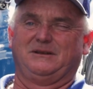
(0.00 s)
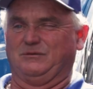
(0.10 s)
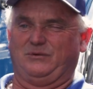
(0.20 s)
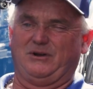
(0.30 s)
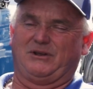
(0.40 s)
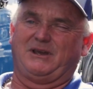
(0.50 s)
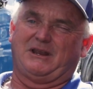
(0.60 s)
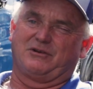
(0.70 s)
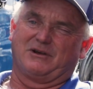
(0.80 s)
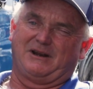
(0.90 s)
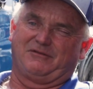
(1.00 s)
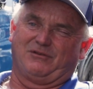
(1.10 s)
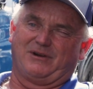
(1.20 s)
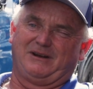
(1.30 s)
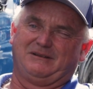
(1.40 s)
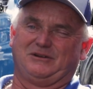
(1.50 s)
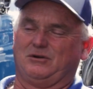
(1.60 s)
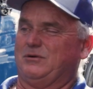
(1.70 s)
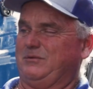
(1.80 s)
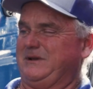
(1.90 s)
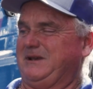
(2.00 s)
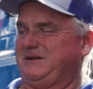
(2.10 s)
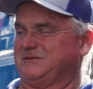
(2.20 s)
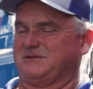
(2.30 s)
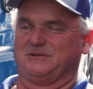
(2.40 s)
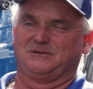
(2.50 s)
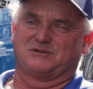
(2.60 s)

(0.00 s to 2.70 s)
we don't get any credit for it. What we get is the